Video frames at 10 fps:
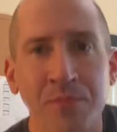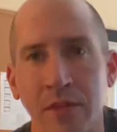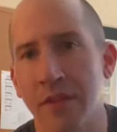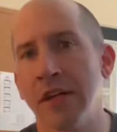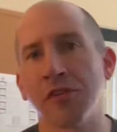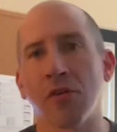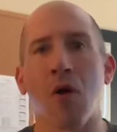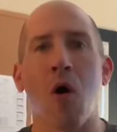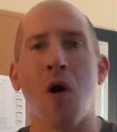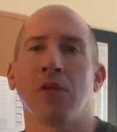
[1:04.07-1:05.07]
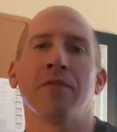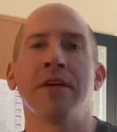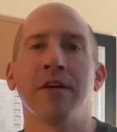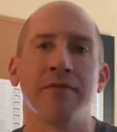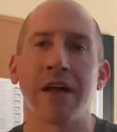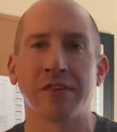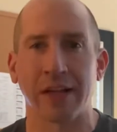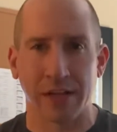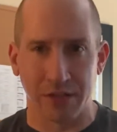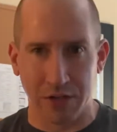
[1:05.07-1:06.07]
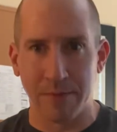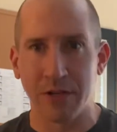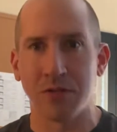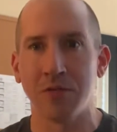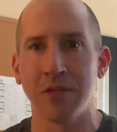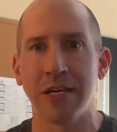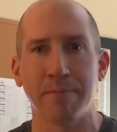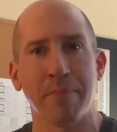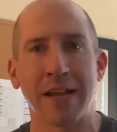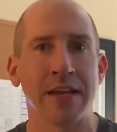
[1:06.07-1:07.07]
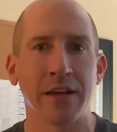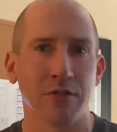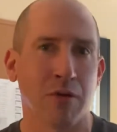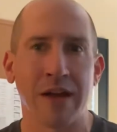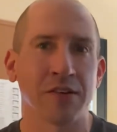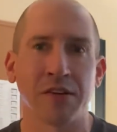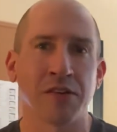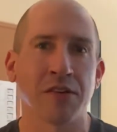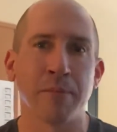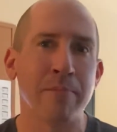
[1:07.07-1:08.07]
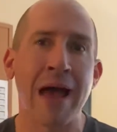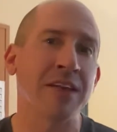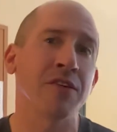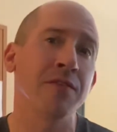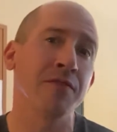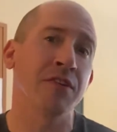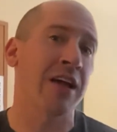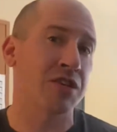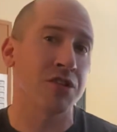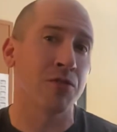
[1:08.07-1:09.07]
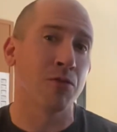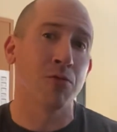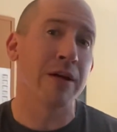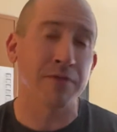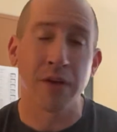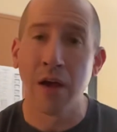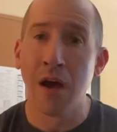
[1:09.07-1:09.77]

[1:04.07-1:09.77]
these are all of the events that contribute to the impending crisis, the massive sectional rift